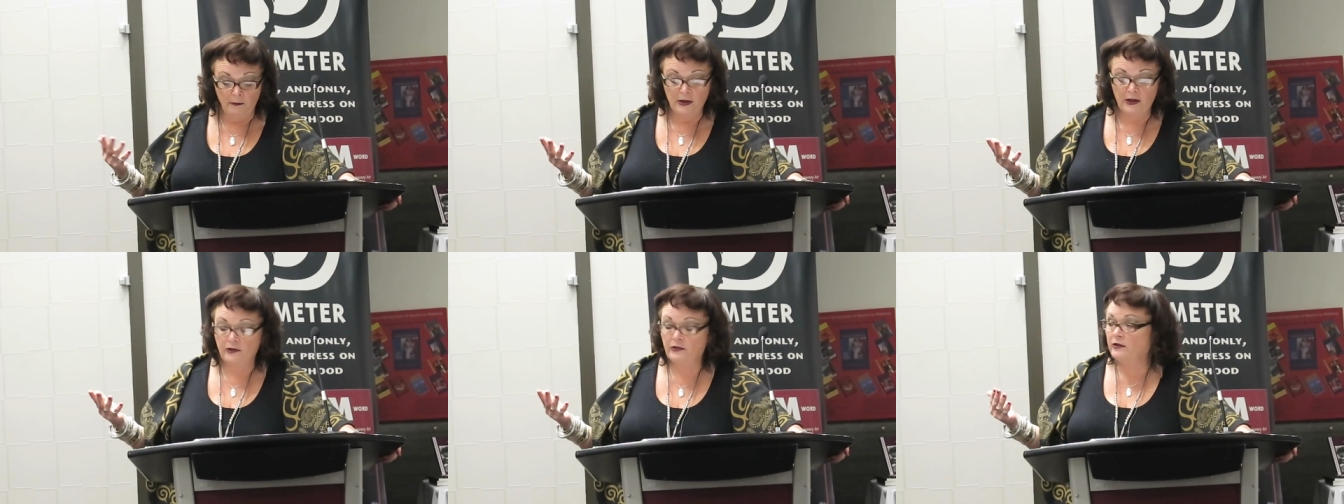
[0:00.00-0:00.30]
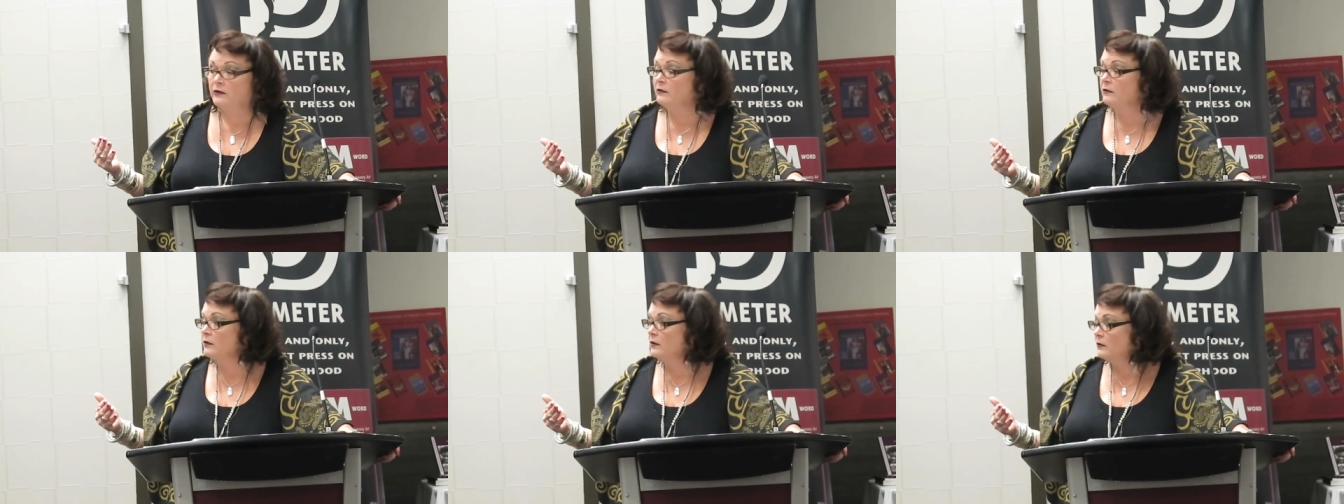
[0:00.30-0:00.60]

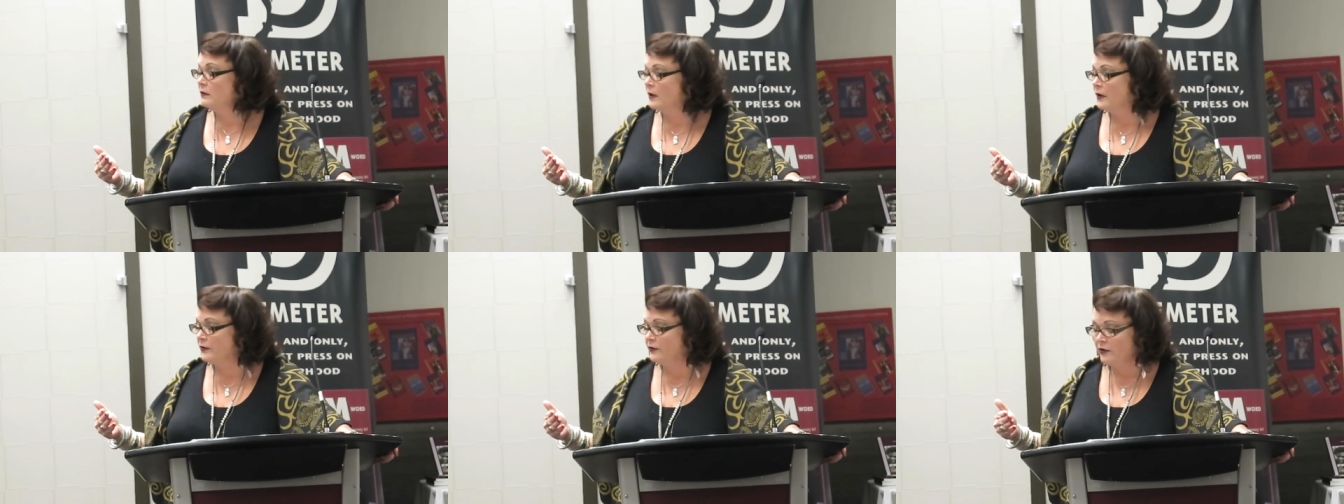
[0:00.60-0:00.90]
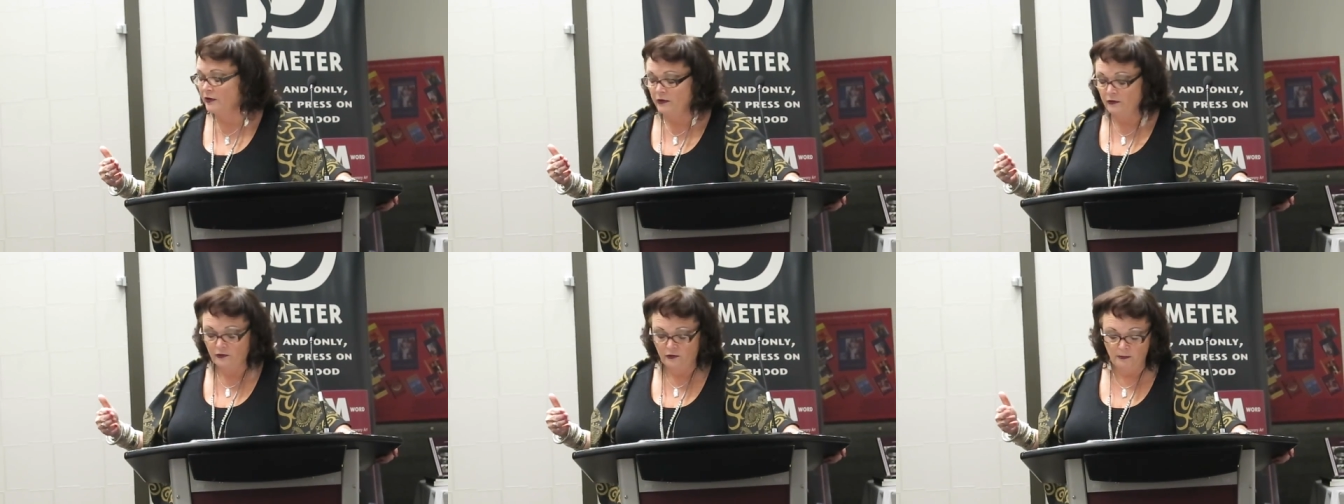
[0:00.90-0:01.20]

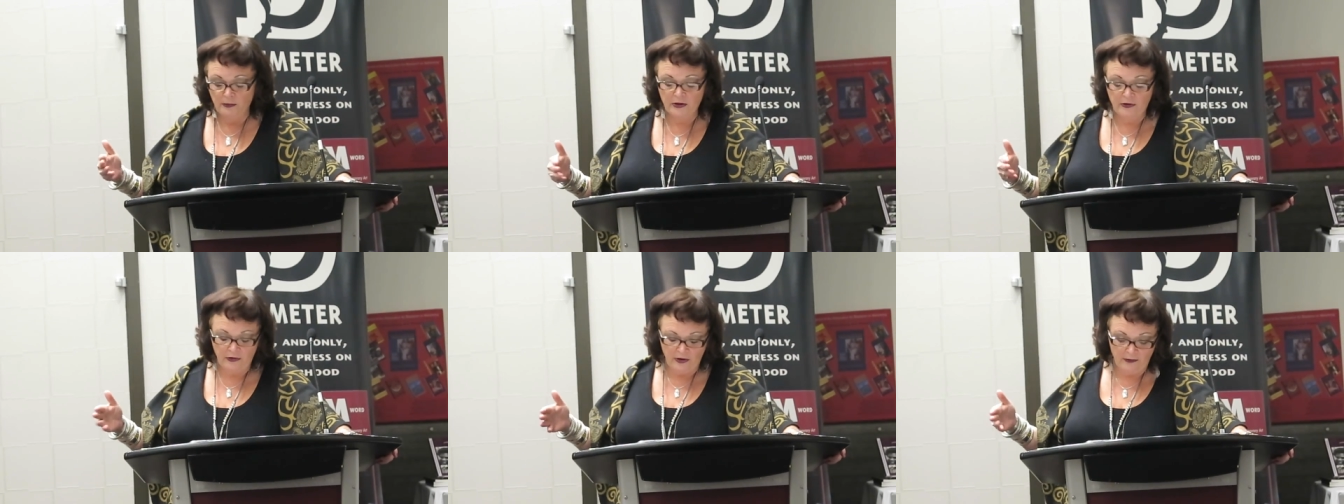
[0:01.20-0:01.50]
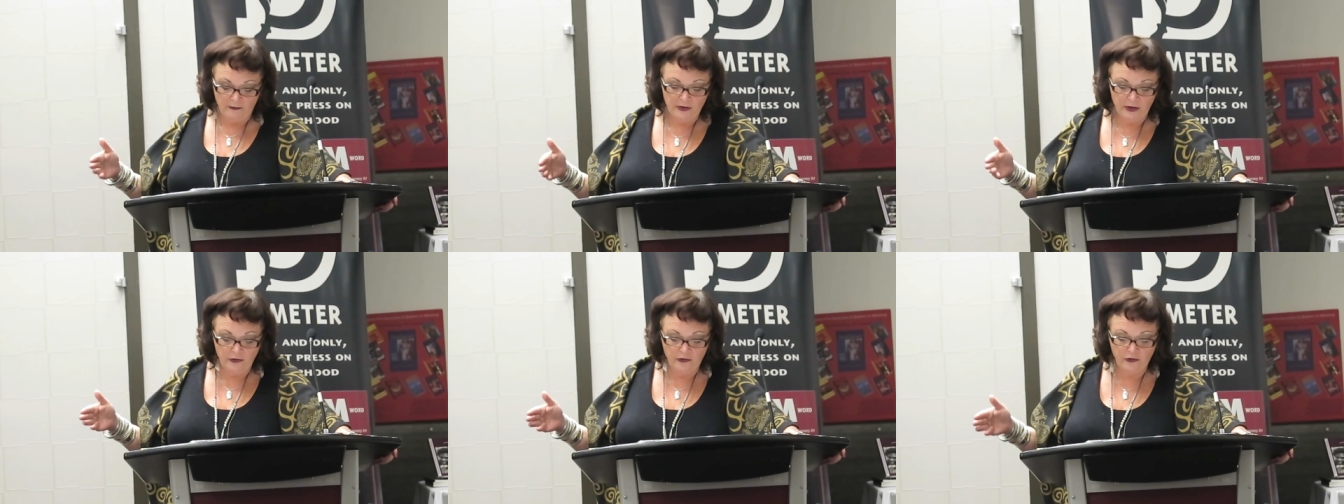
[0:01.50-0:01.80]

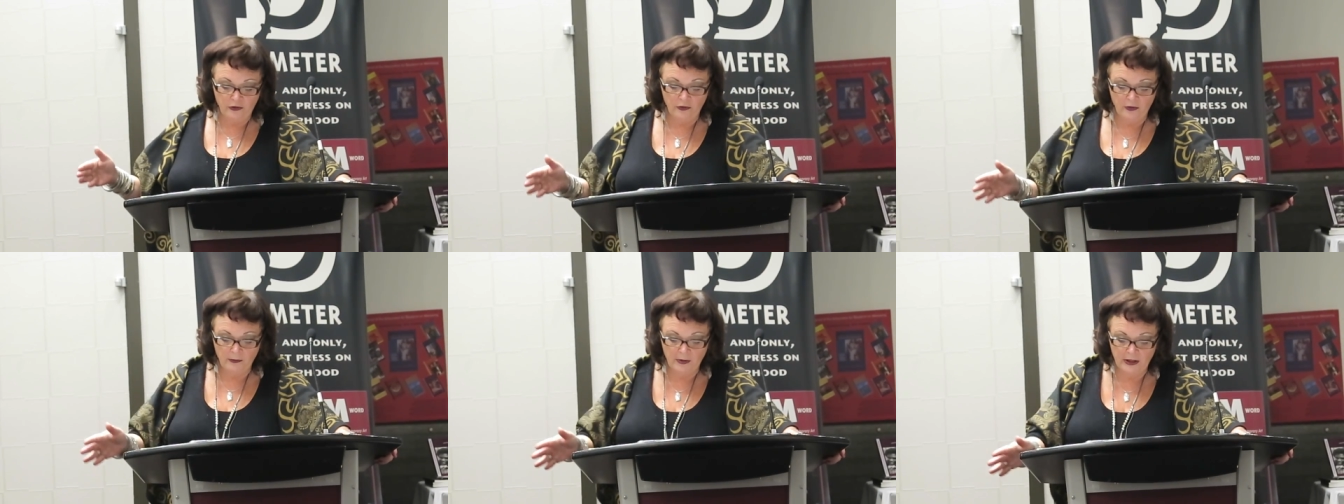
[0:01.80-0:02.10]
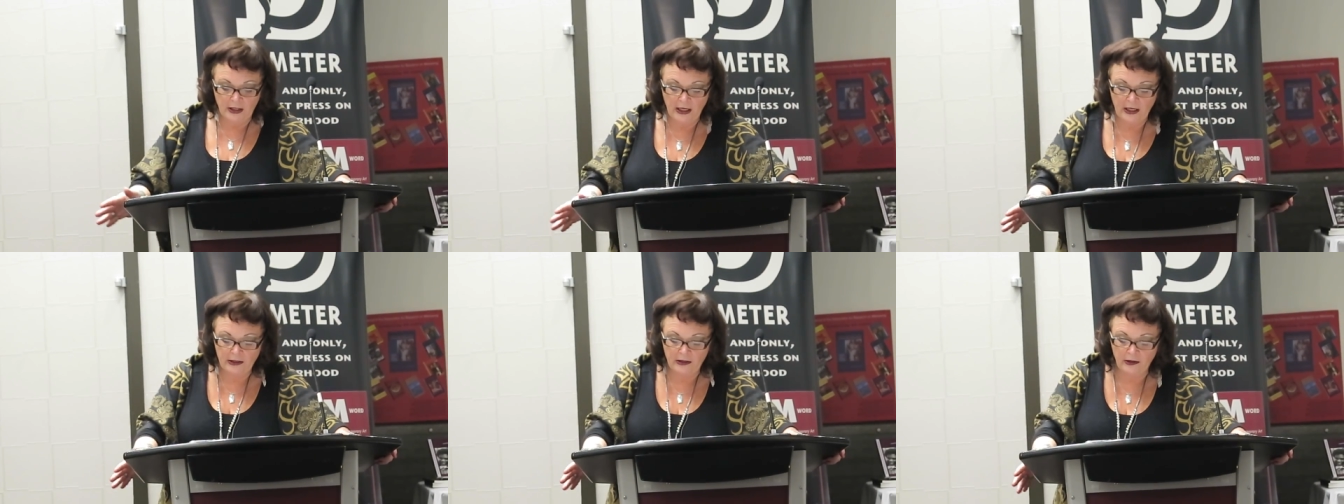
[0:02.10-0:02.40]
mid-70s to the
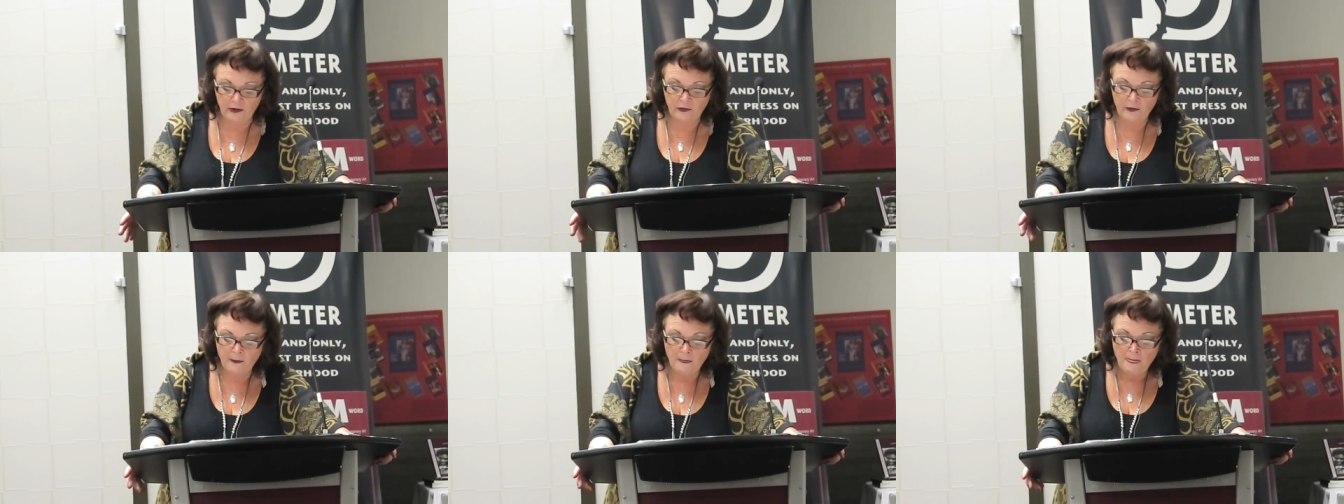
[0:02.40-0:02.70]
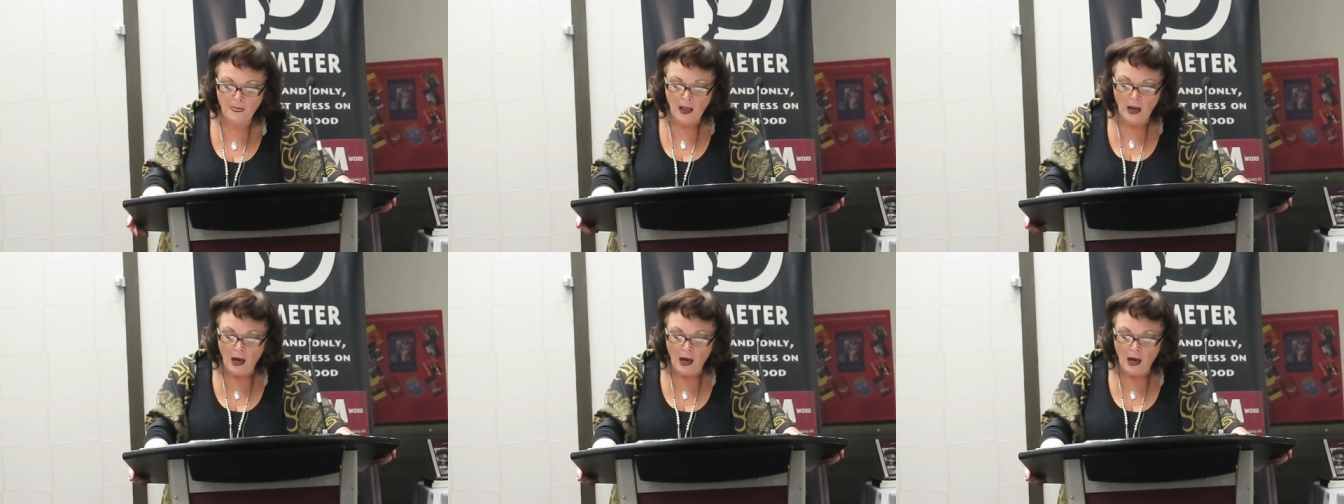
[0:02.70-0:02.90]
mid-80s.